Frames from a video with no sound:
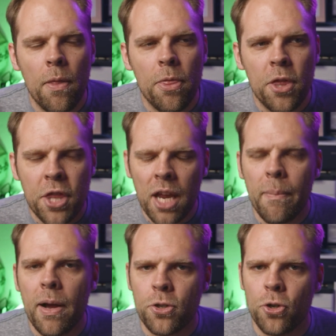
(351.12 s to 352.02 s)
the thing
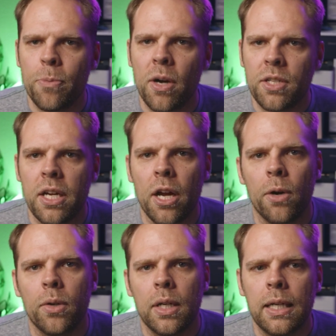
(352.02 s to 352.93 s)
about Sergio
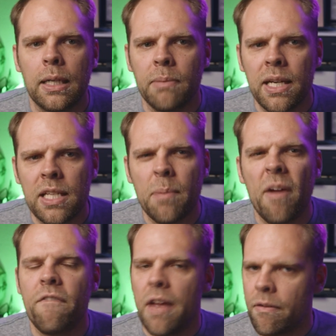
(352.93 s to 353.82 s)
Martino, um, and he's not
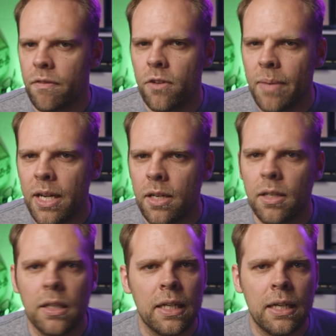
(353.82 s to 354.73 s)
my favorite
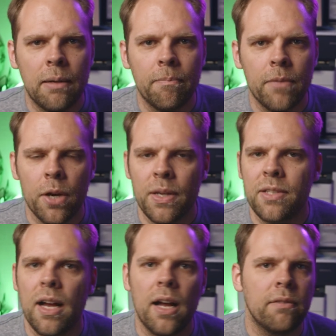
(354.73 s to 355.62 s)
filmmaker, um, you know,
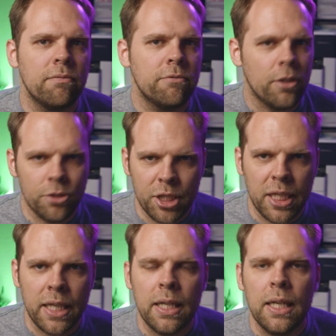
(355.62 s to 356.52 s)
he's not
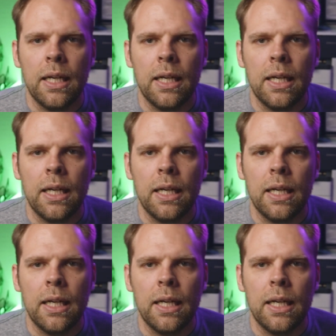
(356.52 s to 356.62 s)
Fulci,